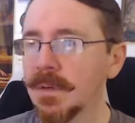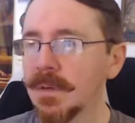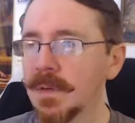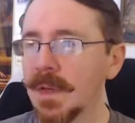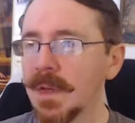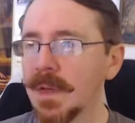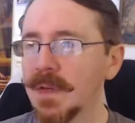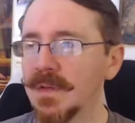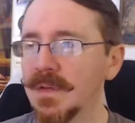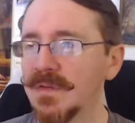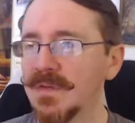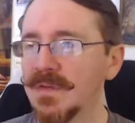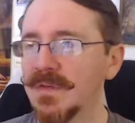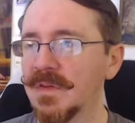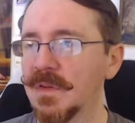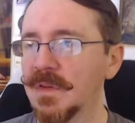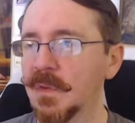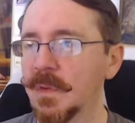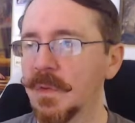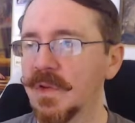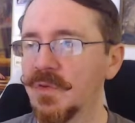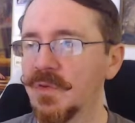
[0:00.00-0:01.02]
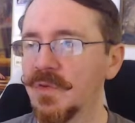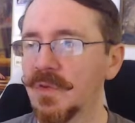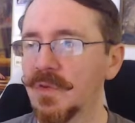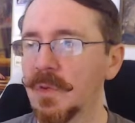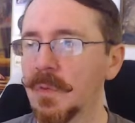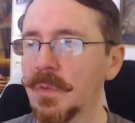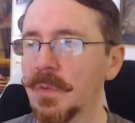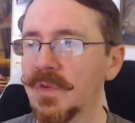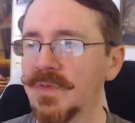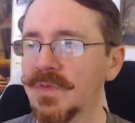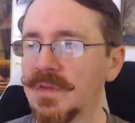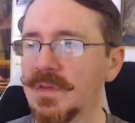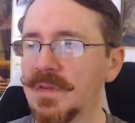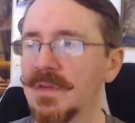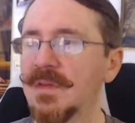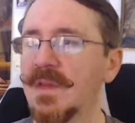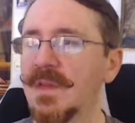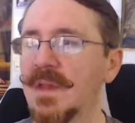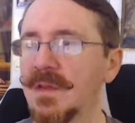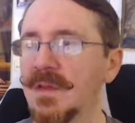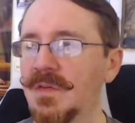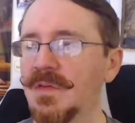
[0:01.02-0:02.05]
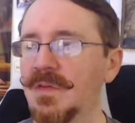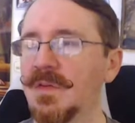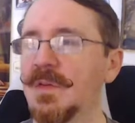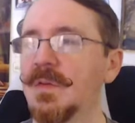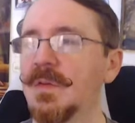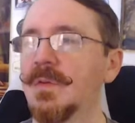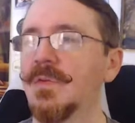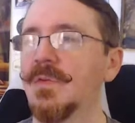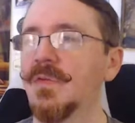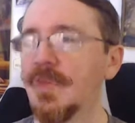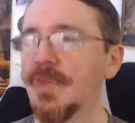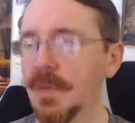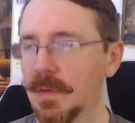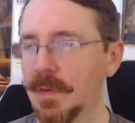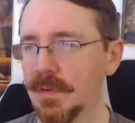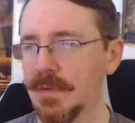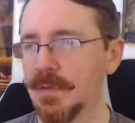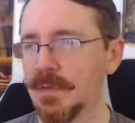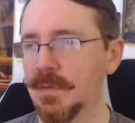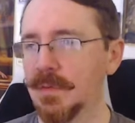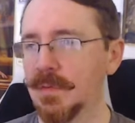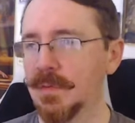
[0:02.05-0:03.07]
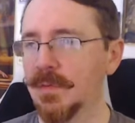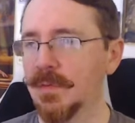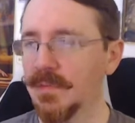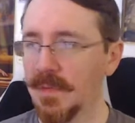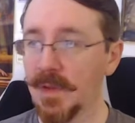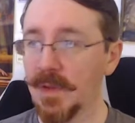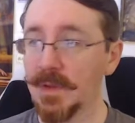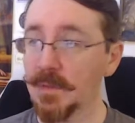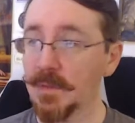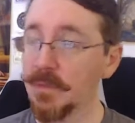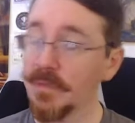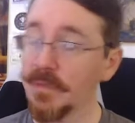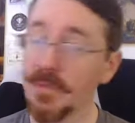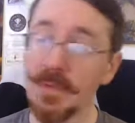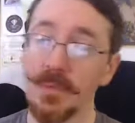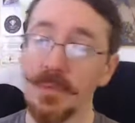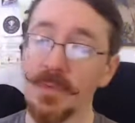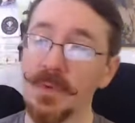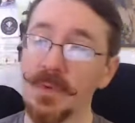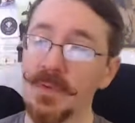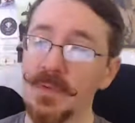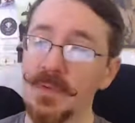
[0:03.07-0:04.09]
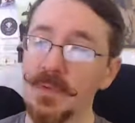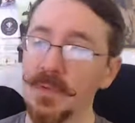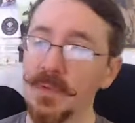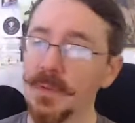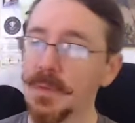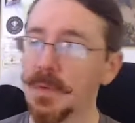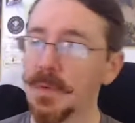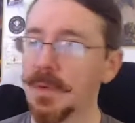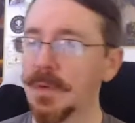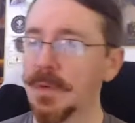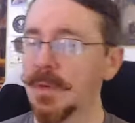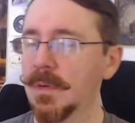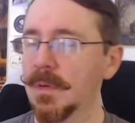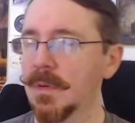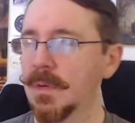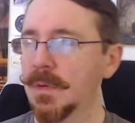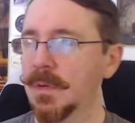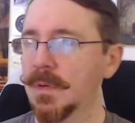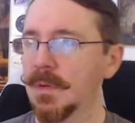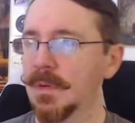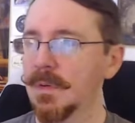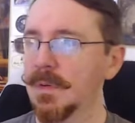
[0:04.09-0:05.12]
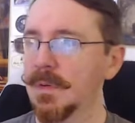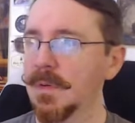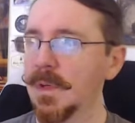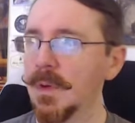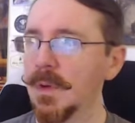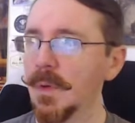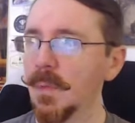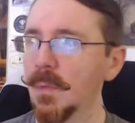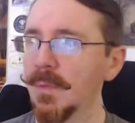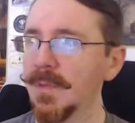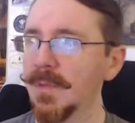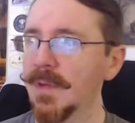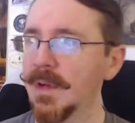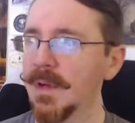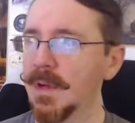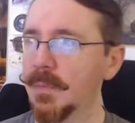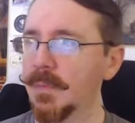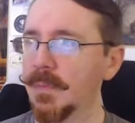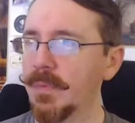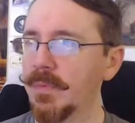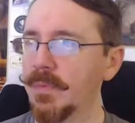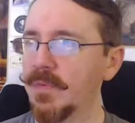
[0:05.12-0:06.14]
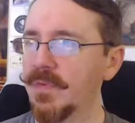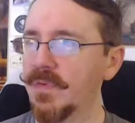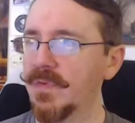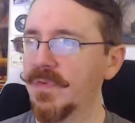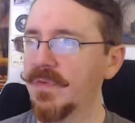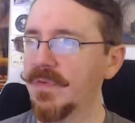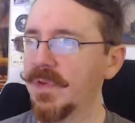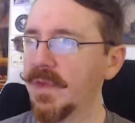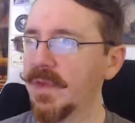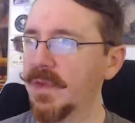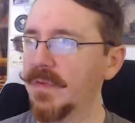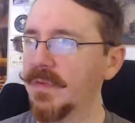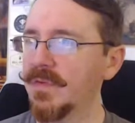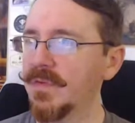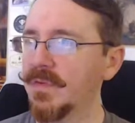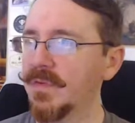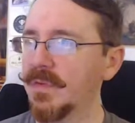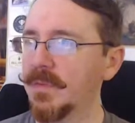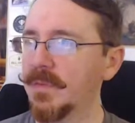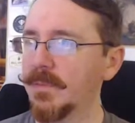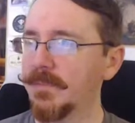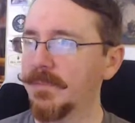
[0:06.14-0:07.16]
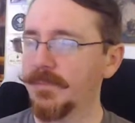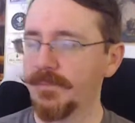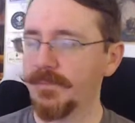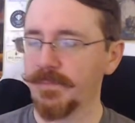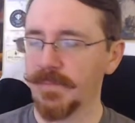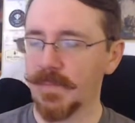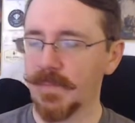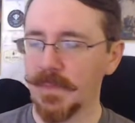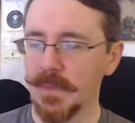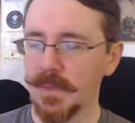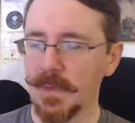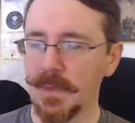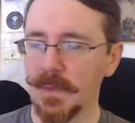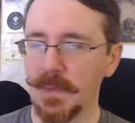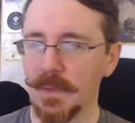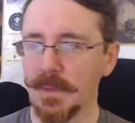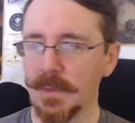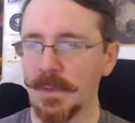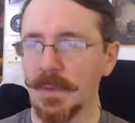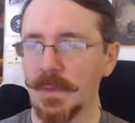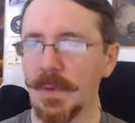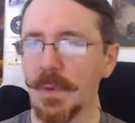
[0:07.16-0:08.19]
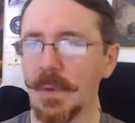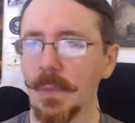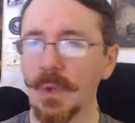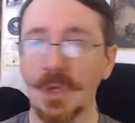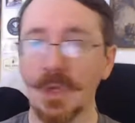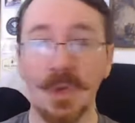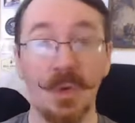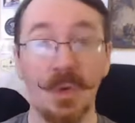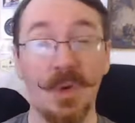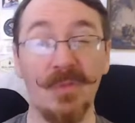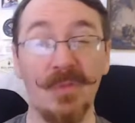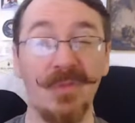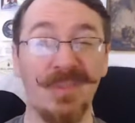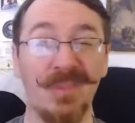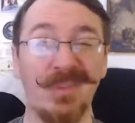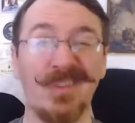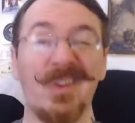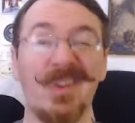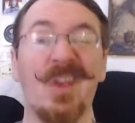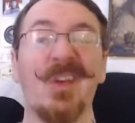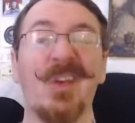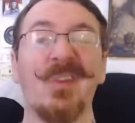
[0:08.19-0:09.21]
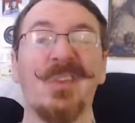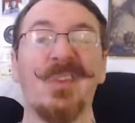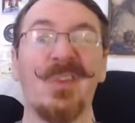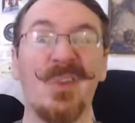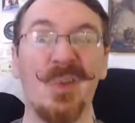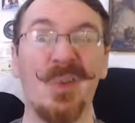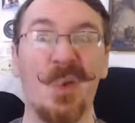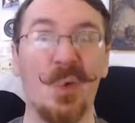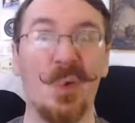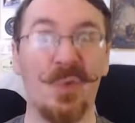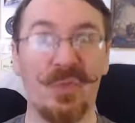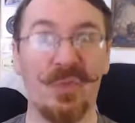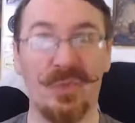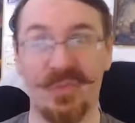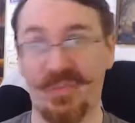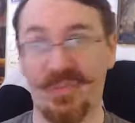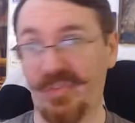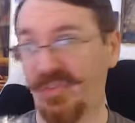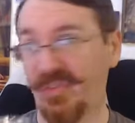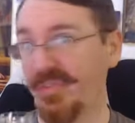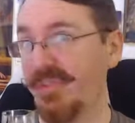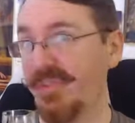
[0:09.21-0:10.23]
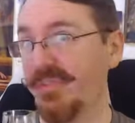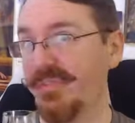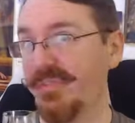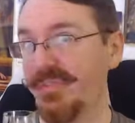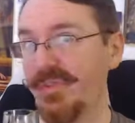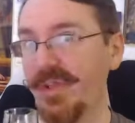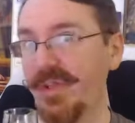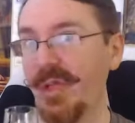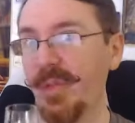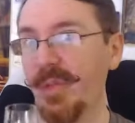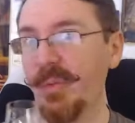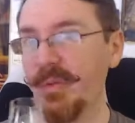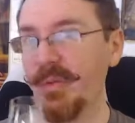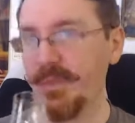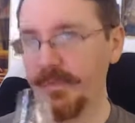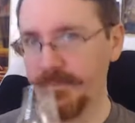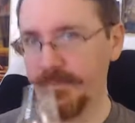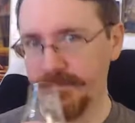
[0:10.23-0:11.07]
Ah, yes, the Sequential Whiskey Tasting Chart, Volume 3.2. I'll open that up just in case. We'll go over the tasting notes and stuff, shall we?